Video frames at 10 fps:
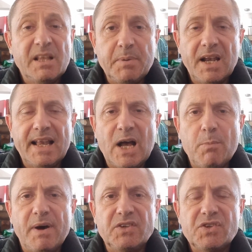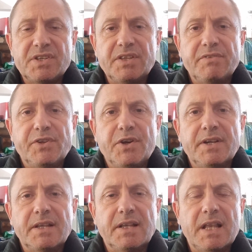been allowed by Jacinda
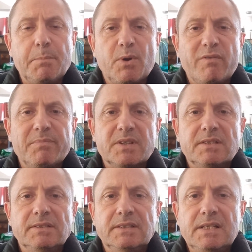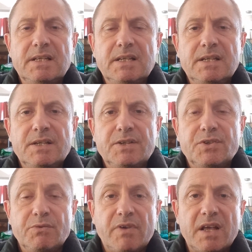Ardern and the Labour government
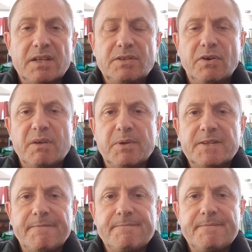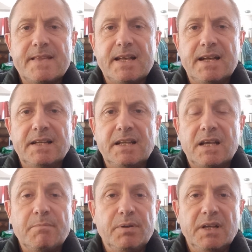to write this document, and it
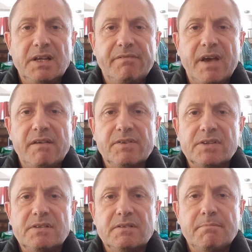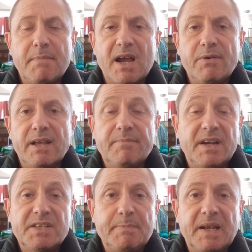completely favours Maori.
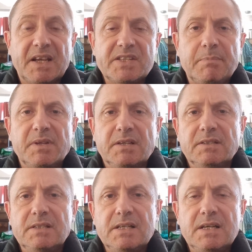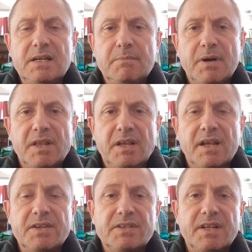It's been accepted by the
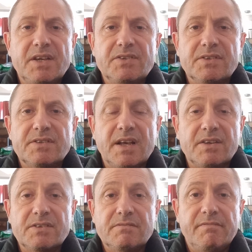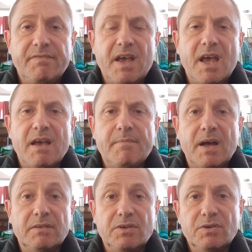United Nations as fair
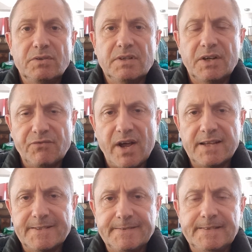and good and right.